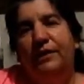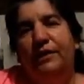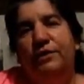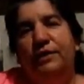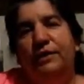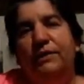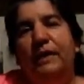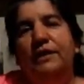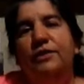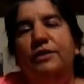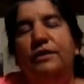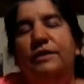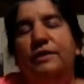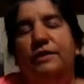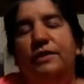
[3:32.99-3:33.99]
The
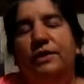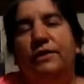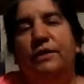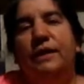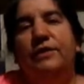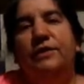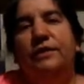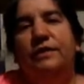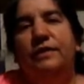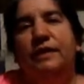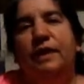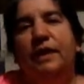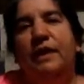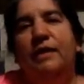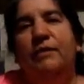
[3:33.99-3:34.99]
generations and generations to
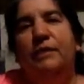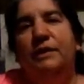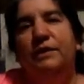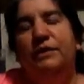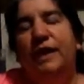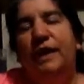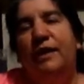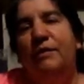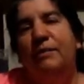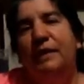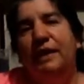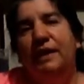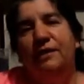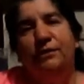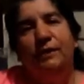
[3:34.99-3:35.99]
come lose out
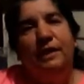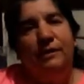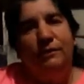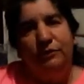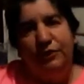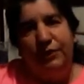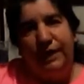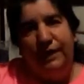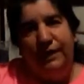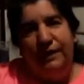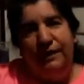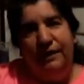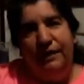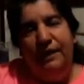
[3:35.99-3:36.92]
because we don't share